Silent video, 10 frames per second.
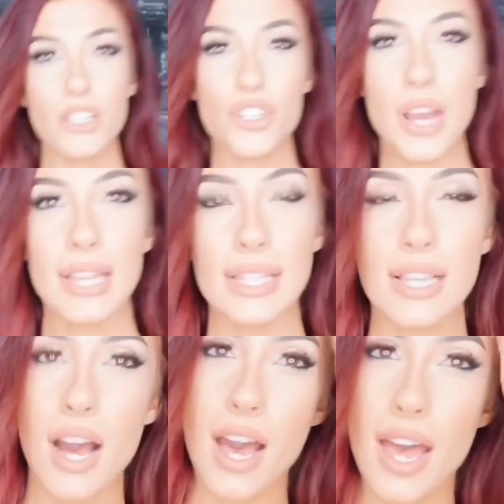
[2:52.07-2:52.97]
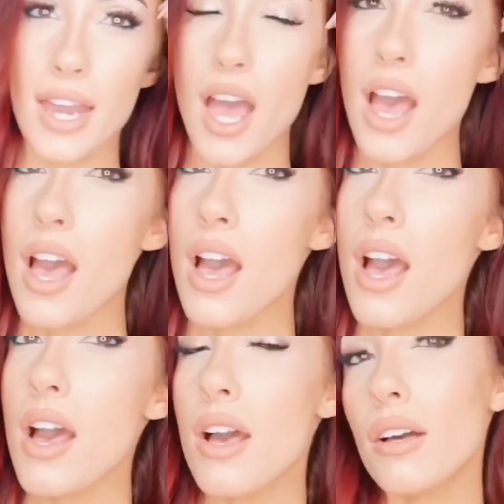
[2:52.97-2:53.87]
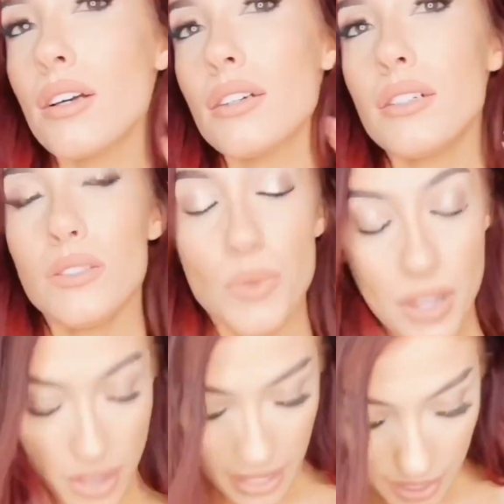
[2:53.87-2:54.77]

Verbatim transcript: to try these on with